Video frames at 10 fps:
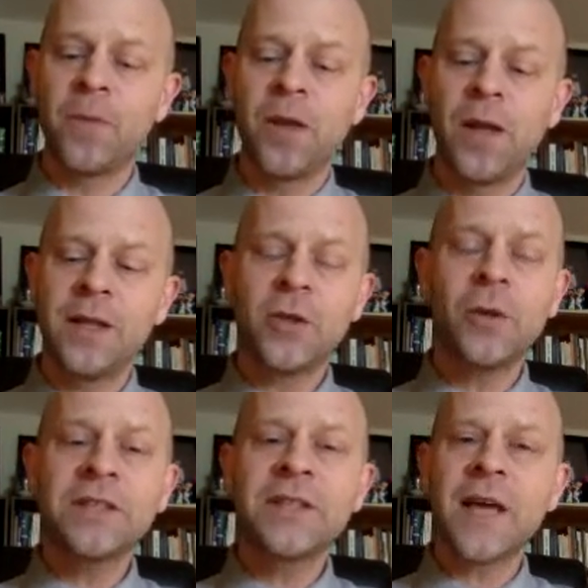And so
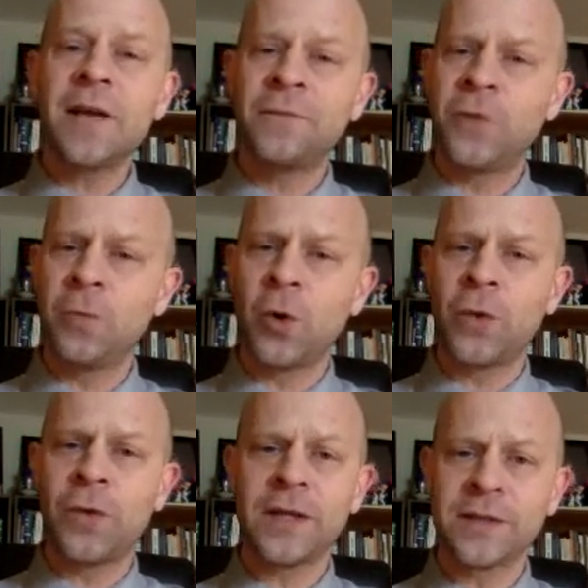let's say a few more
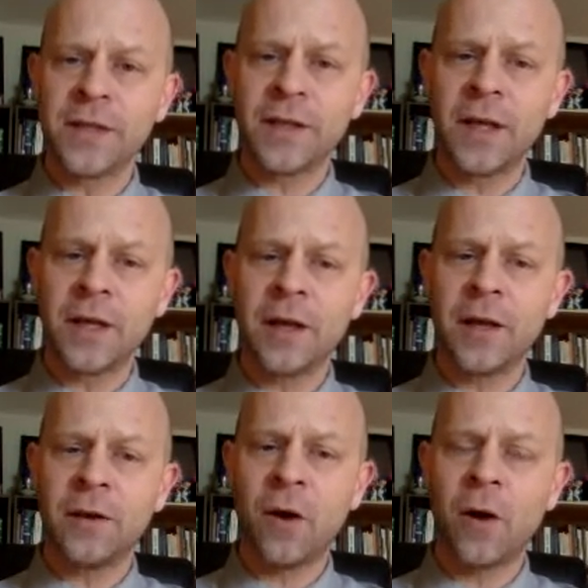things
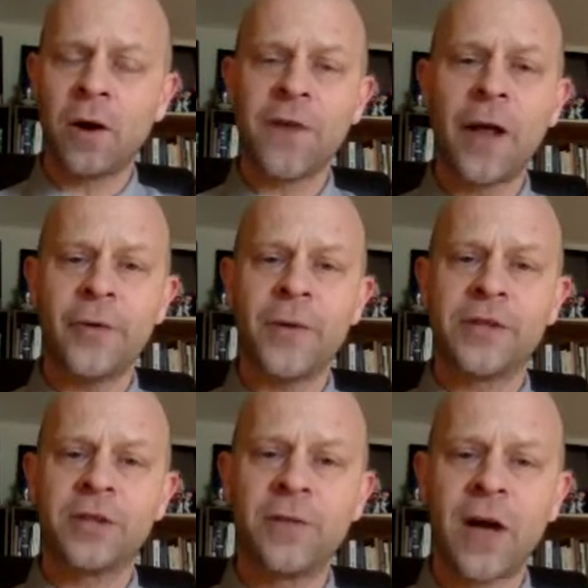in our
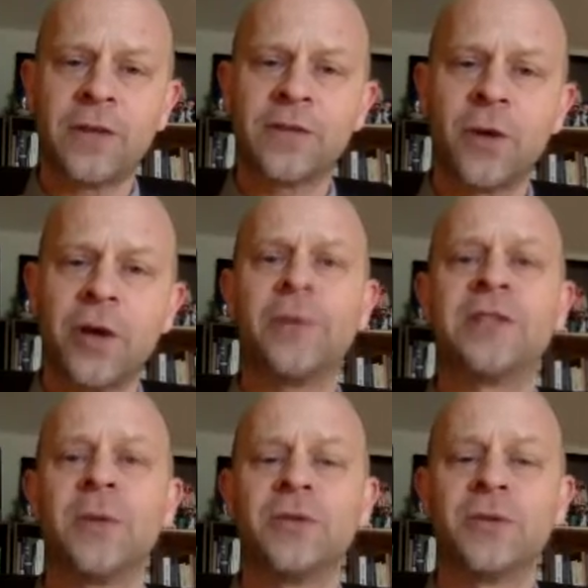evaluation of how this
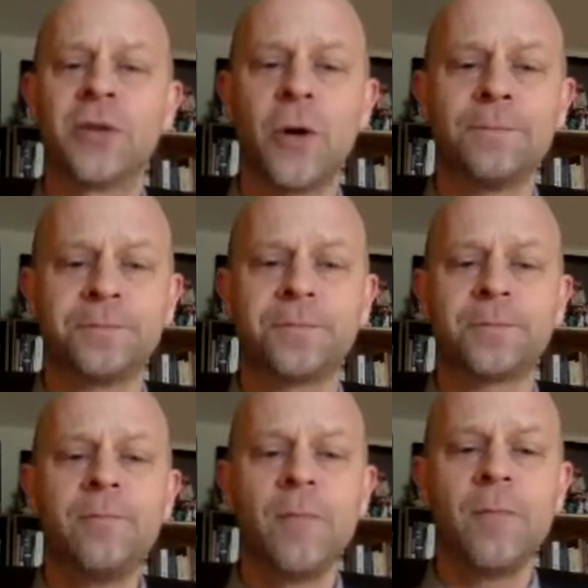argument's supposed to
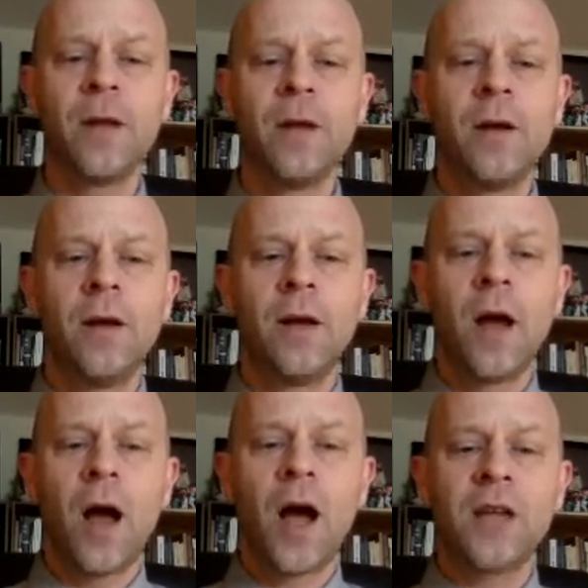
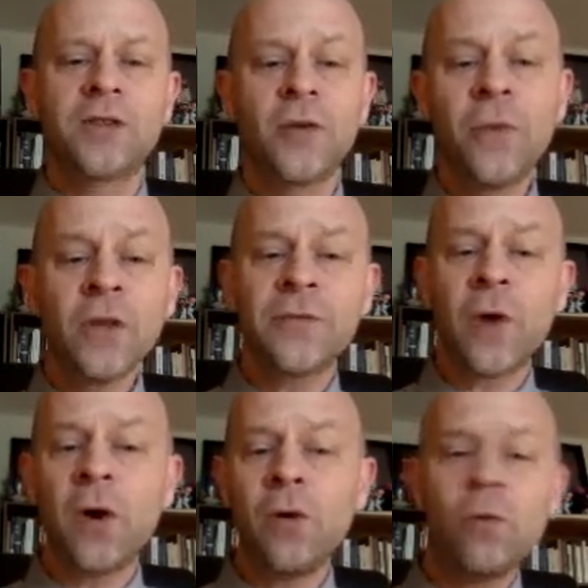go. So first of
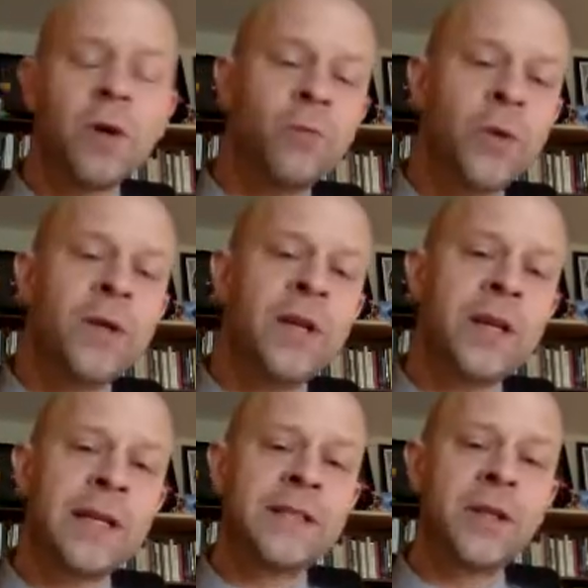all, we need
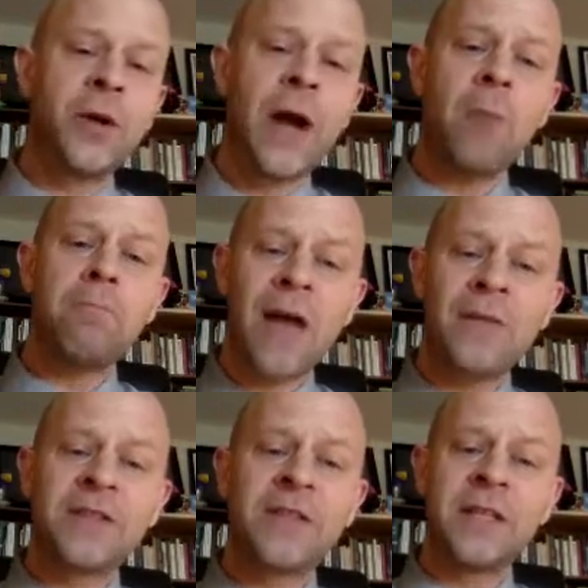to consider how
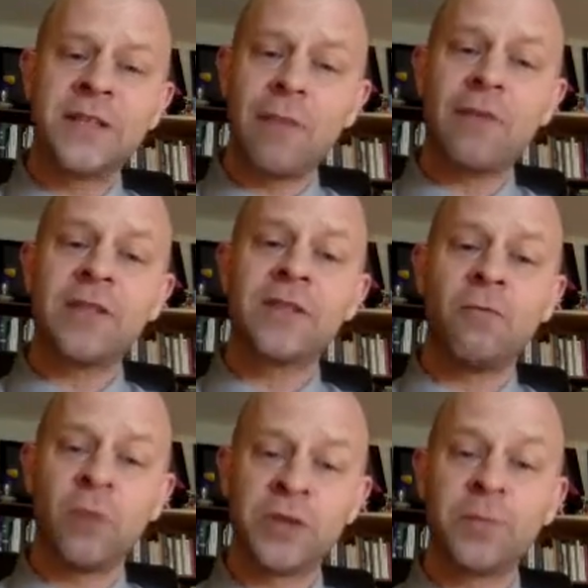Madison and Davis
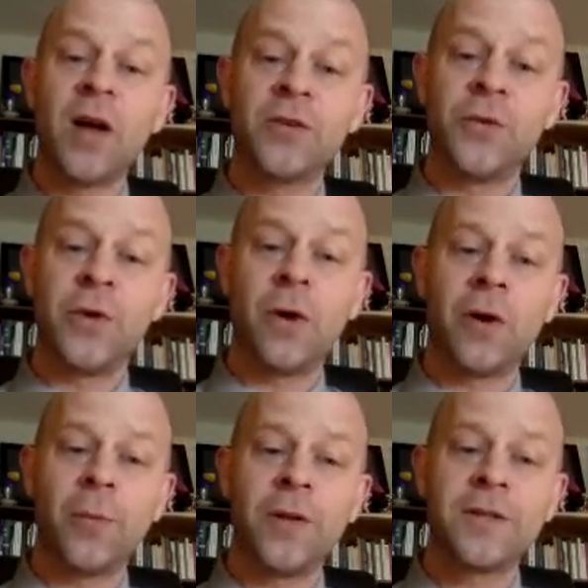respond to the
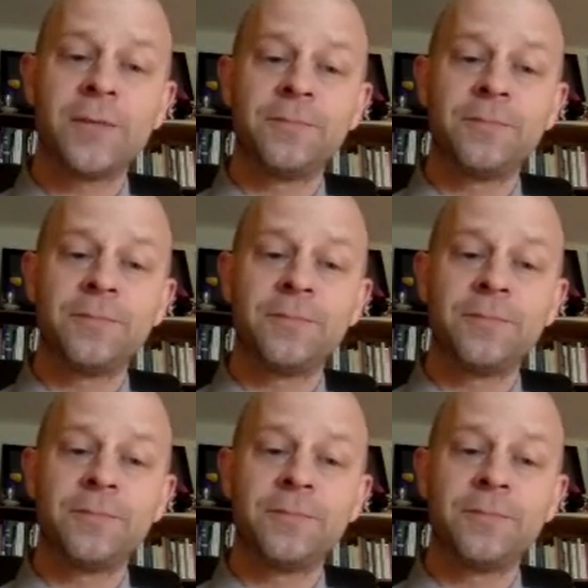argument.